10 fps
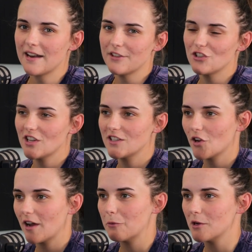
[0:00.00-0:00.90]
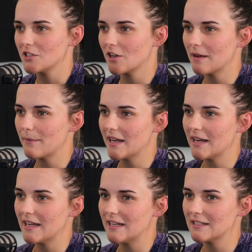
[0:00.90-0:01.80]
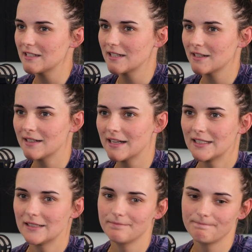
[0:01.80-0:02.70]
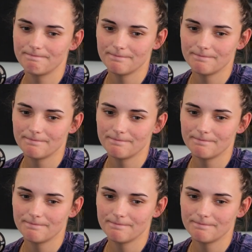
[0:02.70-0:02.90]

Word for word: and then she had type 1 diabetes. My